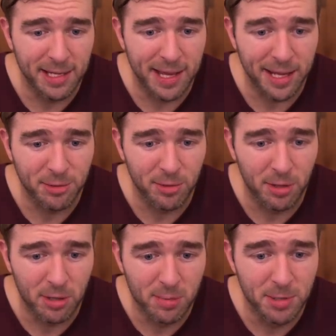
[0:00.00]
natural
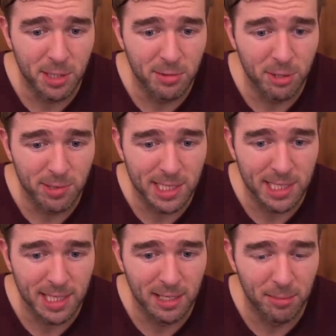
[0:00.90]
herbs used to
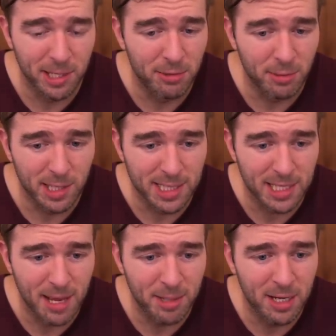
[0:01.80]
assist in libido as well as
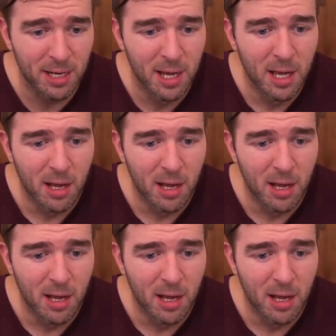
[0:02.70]
stamina.